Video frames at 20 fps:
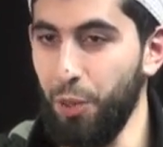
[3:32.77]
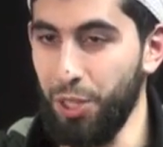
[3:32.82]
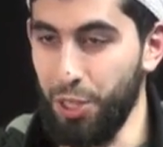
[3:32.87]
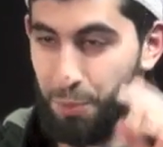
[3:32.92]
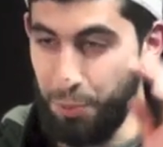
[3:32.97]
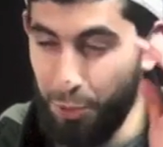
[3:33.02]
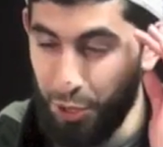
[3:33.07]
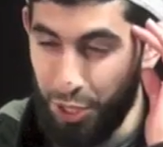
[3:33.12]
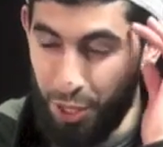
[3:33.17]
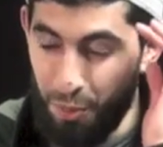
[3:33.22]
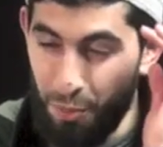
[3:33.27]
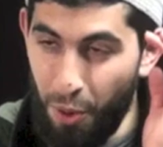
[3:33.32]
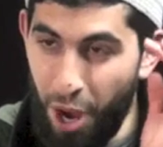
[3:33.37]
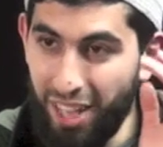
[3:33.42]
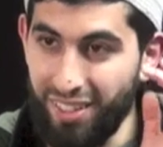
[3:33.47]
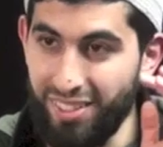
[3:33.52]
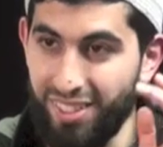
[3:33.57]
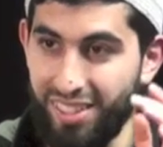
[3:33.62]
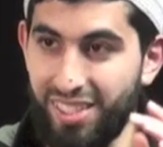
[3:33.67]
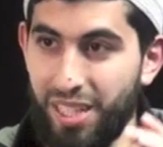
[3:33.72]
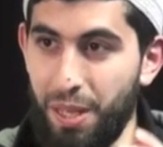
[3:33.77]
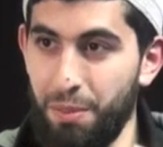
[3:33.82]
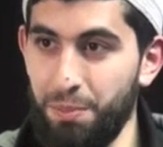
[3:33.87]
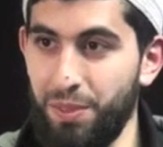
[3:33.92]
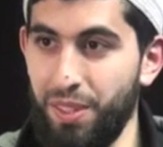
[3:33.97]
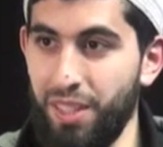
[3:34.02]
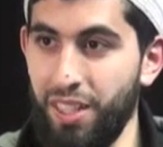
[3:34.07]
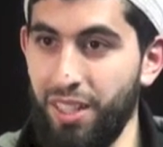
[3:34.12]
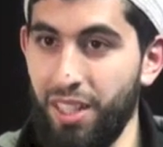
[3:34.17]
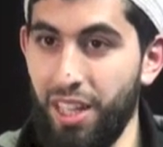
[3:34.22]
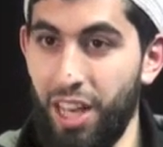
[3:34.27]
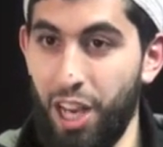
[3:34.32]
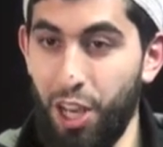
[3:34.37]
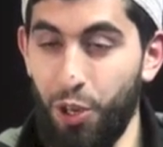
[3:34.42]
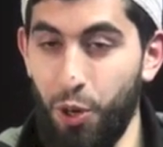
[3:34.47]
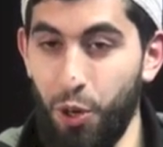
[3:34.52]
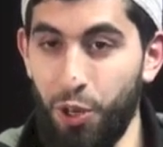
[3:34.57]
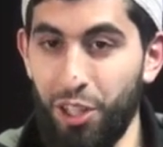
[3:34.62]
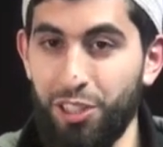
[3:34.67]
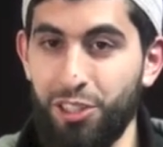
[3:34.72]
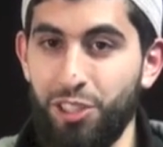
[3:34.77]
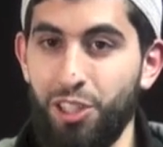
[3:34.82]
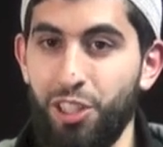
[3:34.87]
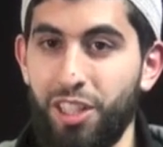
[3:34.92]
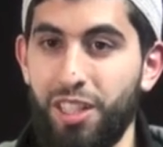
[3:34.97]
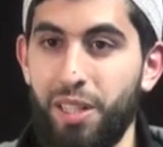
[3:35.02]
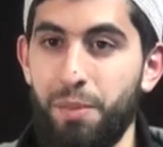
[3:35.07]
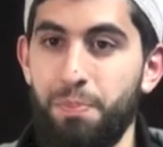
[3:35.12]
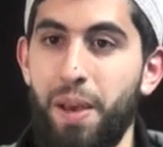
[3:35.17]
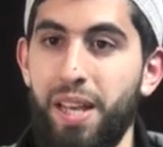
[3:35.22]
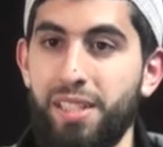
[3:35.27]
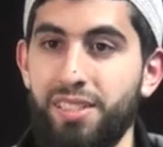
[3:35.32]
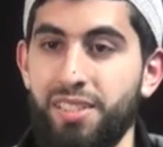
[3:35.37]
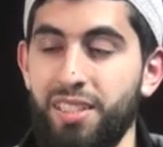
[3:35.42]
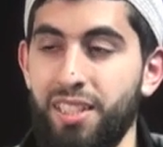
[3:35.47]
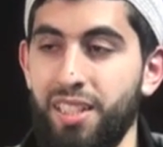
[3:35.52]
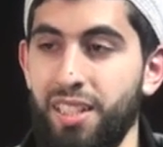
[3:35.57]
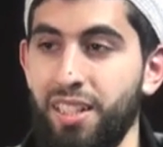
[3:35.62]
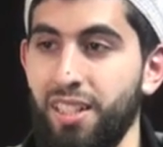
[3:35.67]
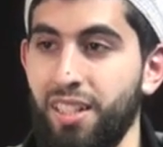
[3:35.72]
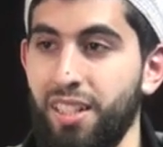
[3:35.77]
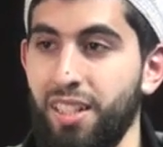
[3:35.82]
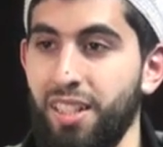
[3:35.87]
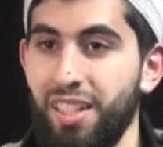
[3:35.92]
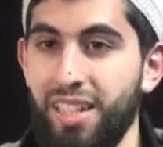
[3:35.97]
when you put your mind to something, according to your capacity,